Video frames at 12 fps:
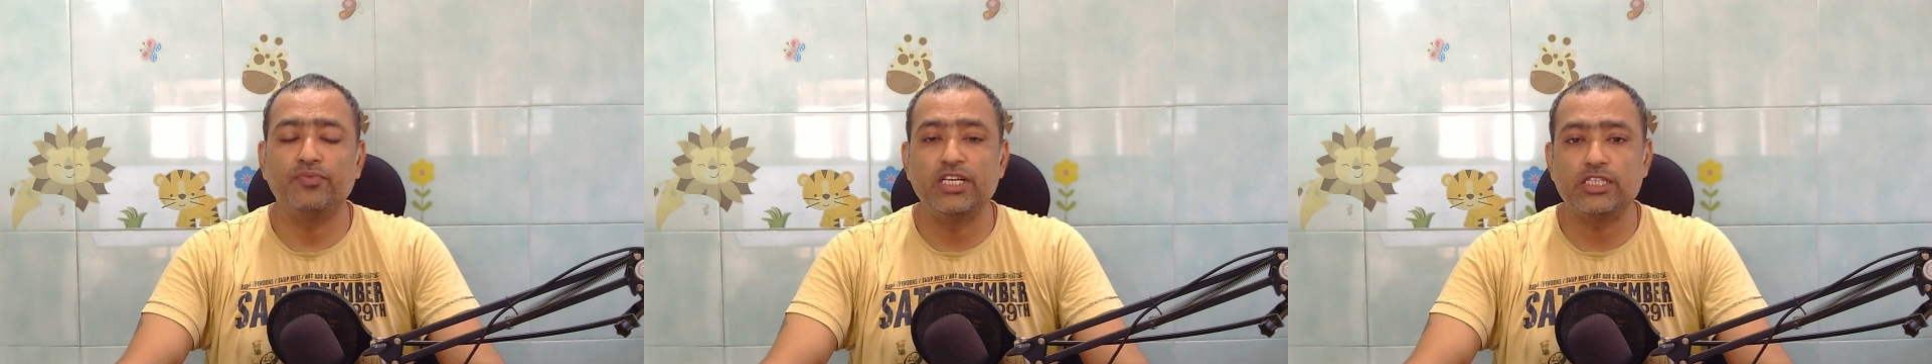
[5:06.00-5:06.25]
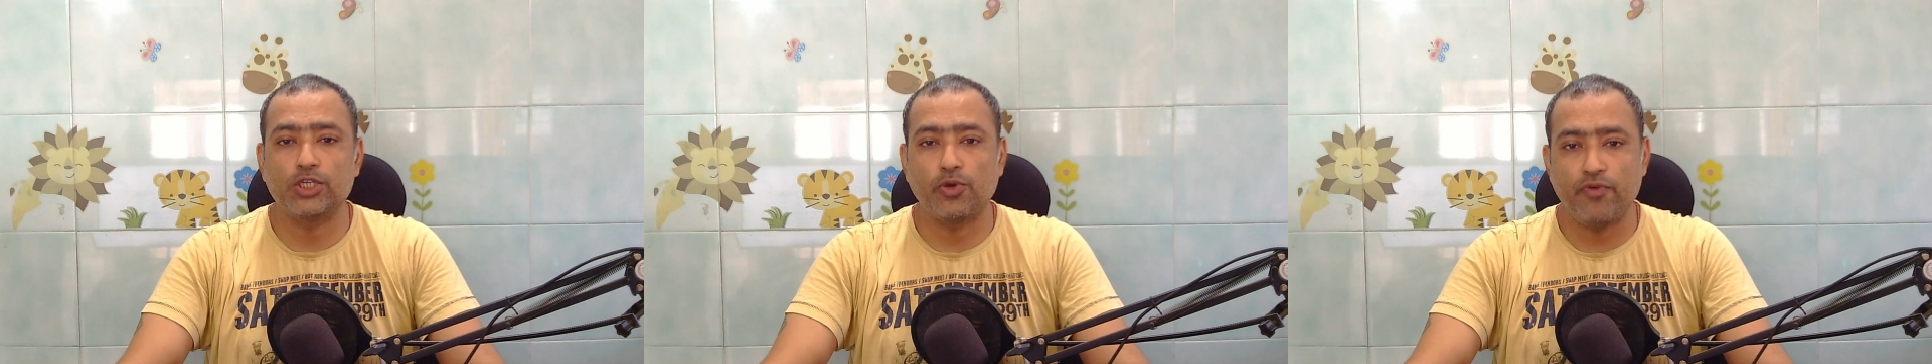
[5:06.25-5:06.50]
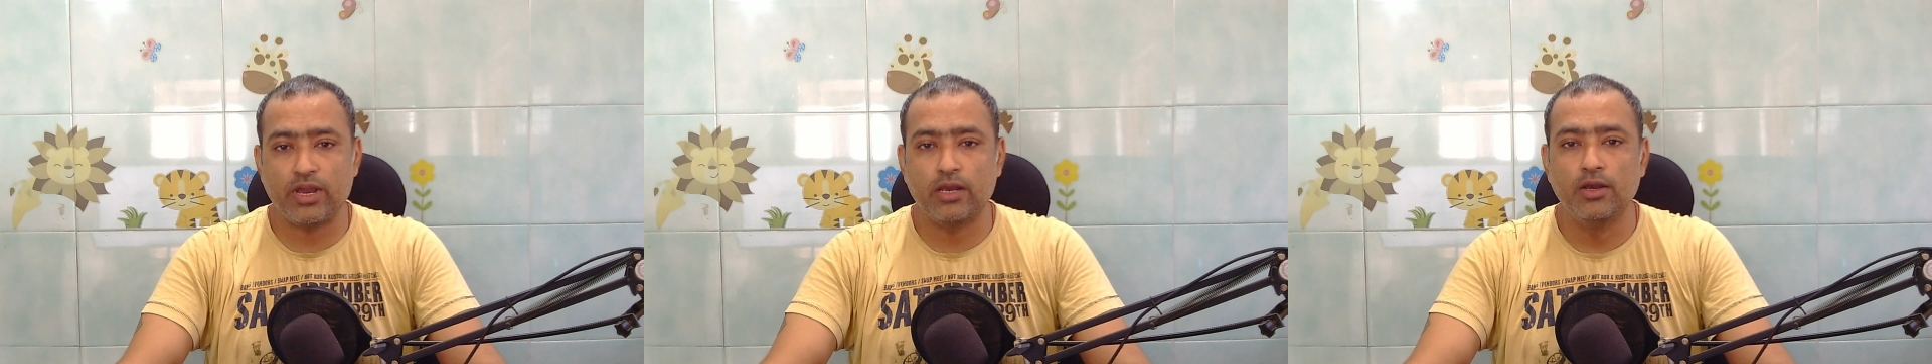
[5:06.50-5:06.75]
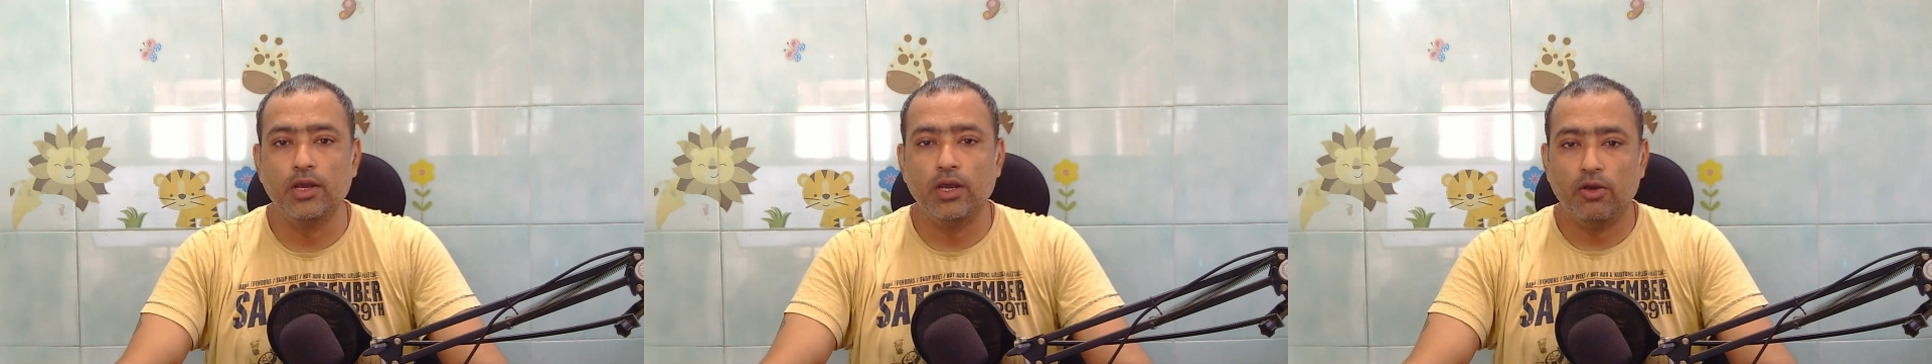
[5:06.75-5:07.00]
of this
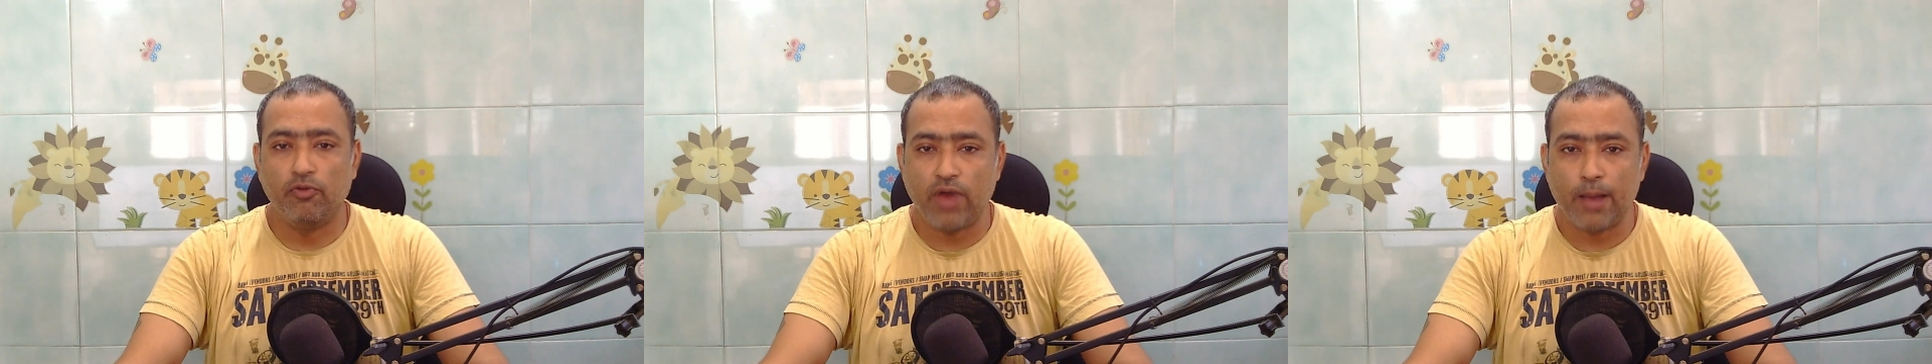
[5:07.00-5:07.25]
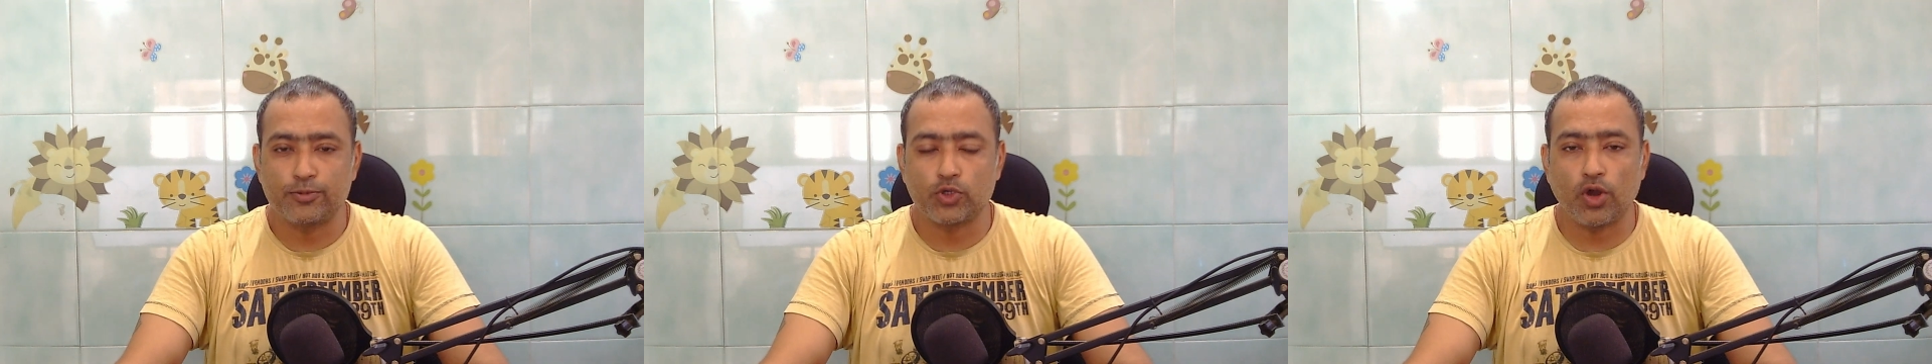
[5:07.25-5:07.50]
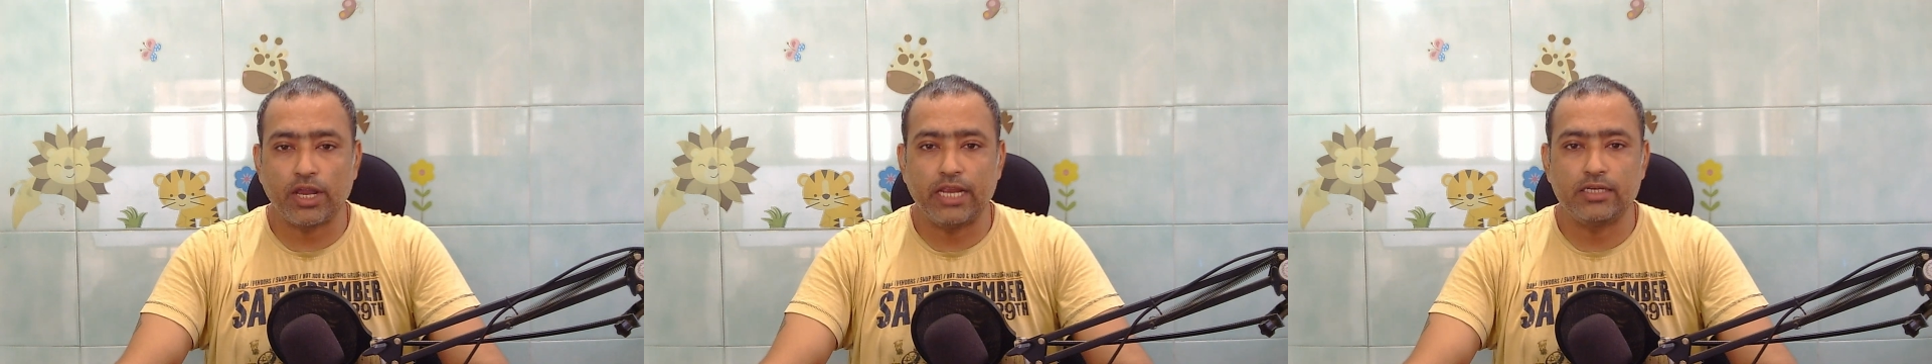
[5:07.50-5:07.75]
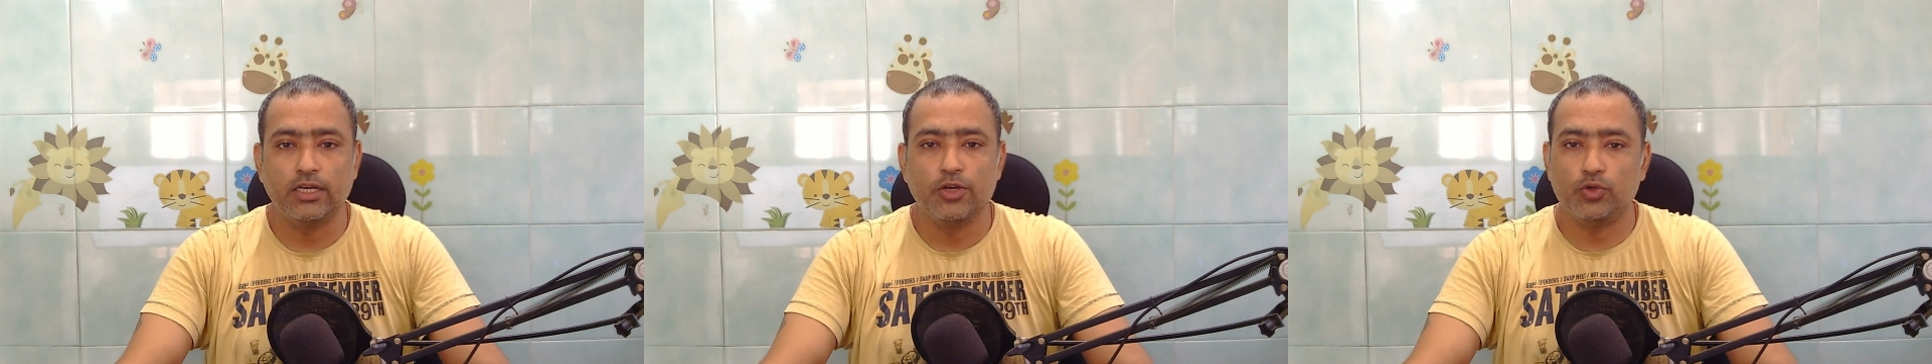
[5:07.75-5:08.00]
quick
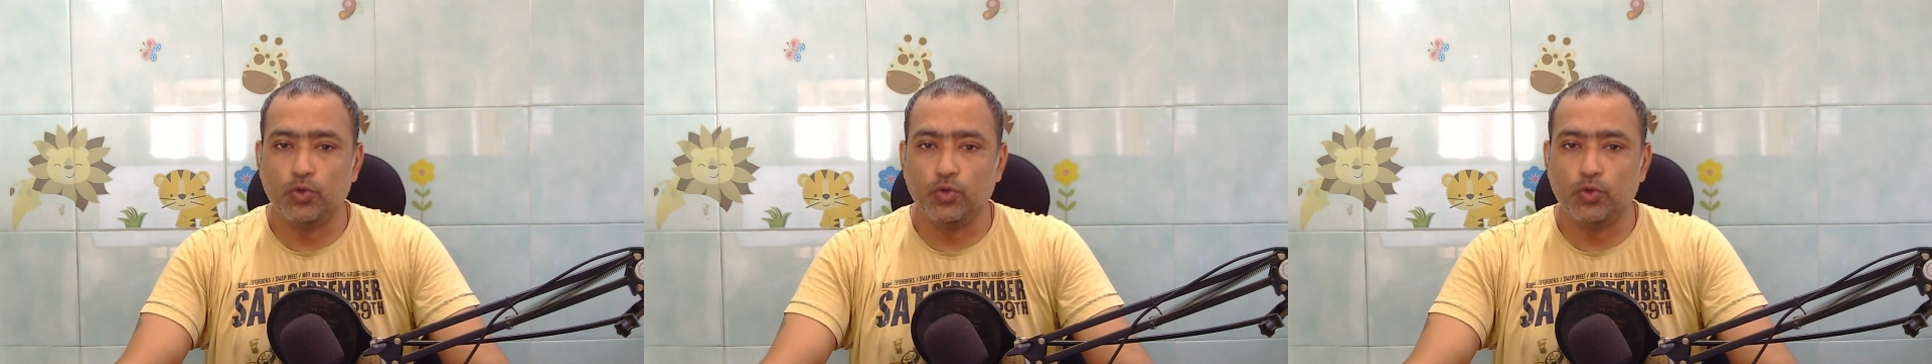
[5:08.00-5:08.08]
WebSocket